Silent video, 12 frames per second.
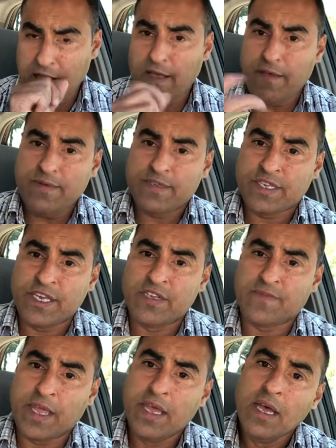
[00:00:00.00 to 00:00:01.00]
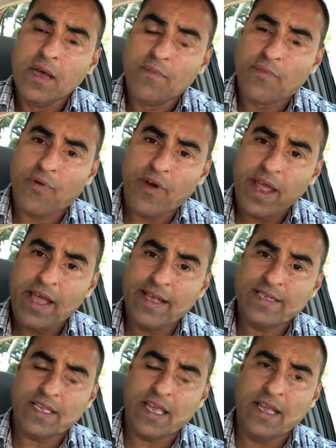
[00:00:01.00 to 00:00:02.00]
excuse me,
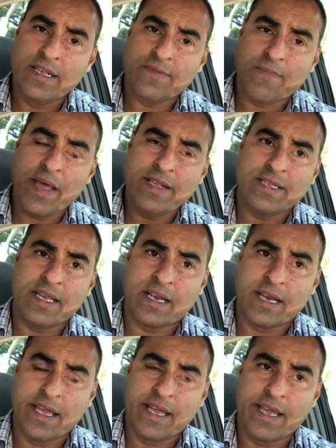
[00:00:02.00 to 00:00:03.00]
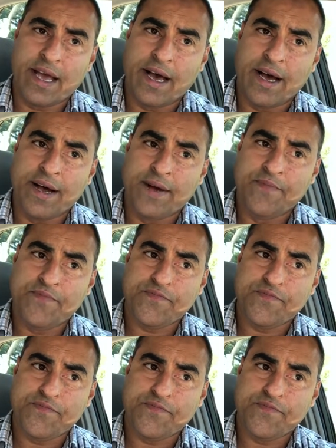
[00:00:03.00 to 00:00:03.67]
prayers is basically, I